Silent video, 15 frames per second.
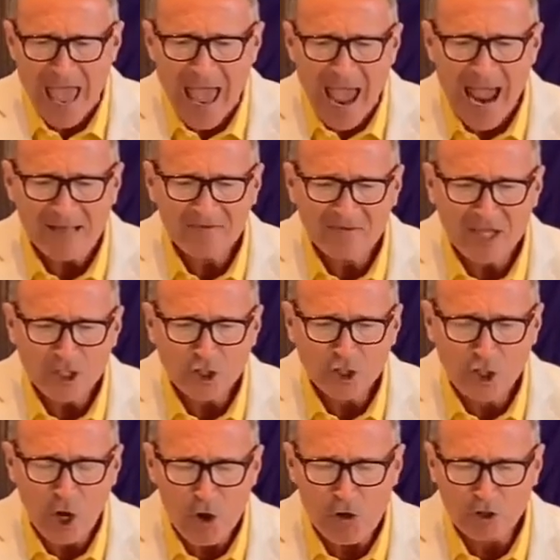and the
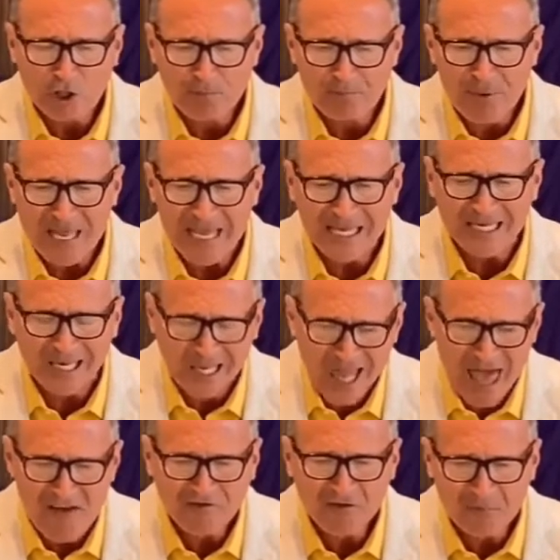church being
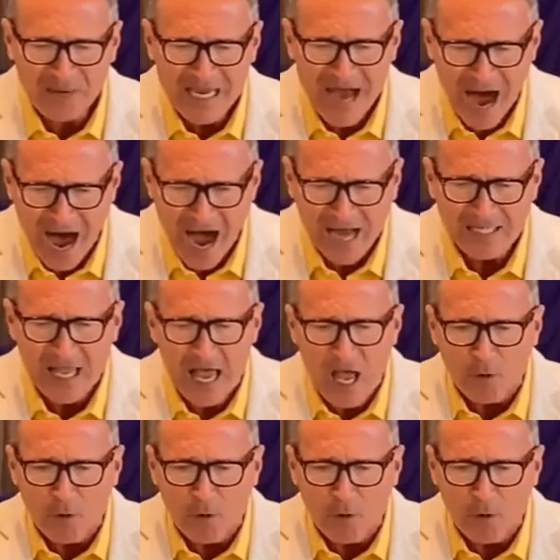left behind